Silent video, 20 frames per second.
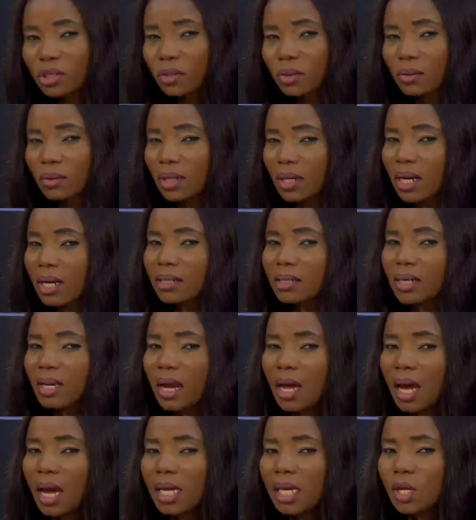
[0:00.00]
know that
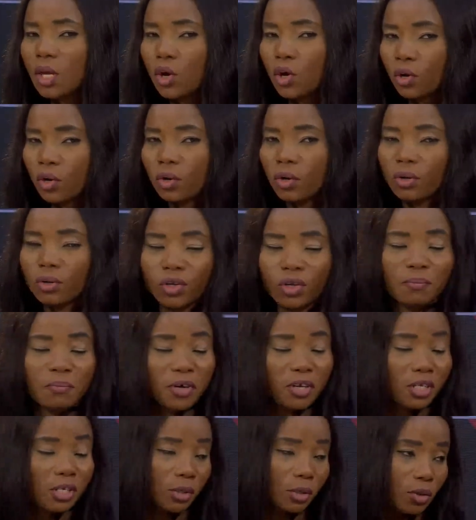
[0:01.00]
your
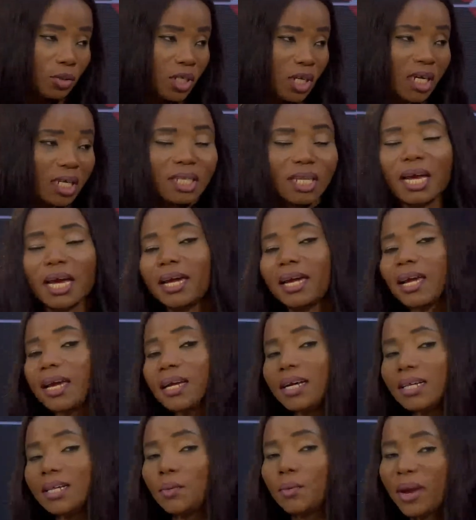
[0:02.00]
body soldier, like
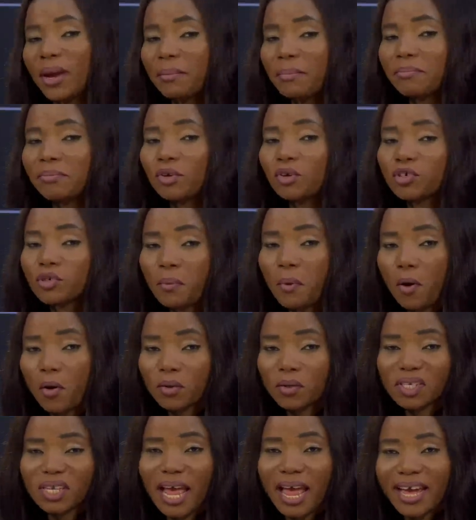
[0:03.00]
the way Dr. Paul
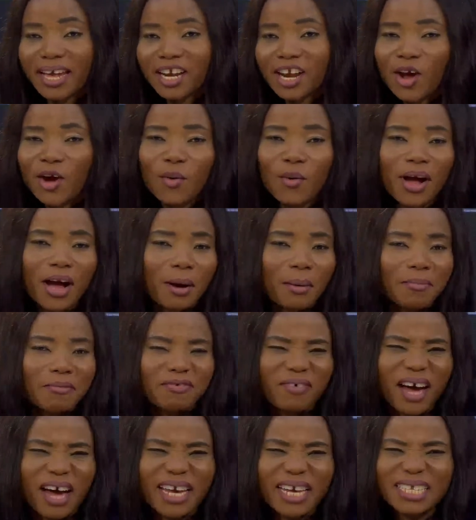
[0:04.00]
said, will help
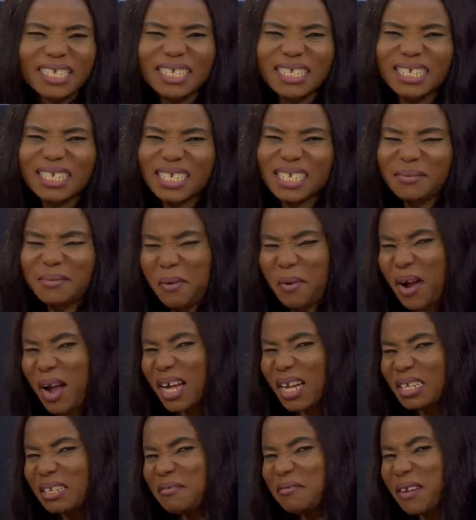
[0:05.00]
fight this
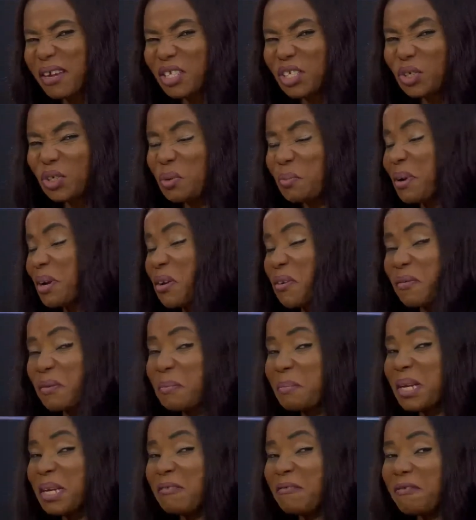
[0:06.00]
fungal infection. It might not even
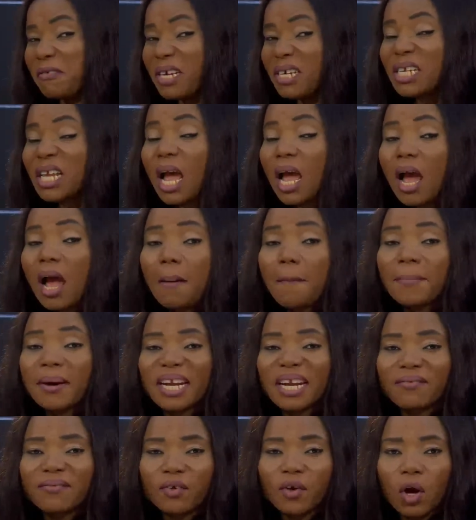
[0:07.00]
manifest. But
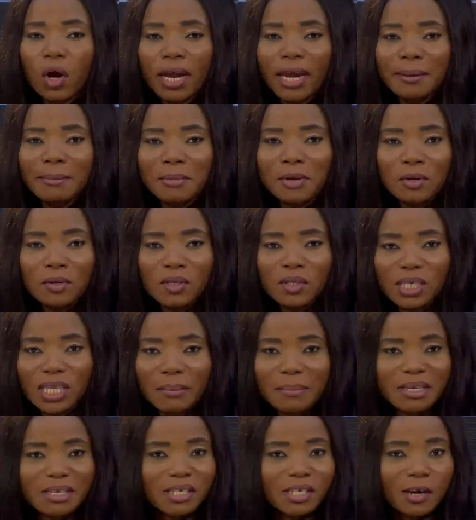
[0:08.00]
if your immune
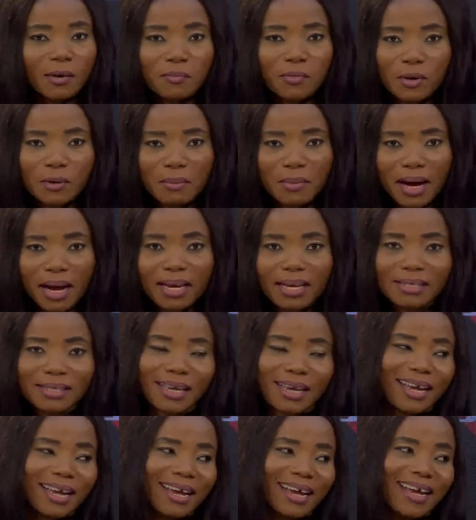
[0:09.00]
system is compromised,
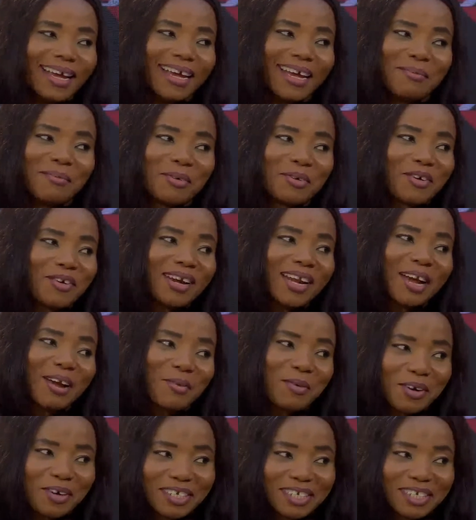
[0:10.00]
I borrow that word,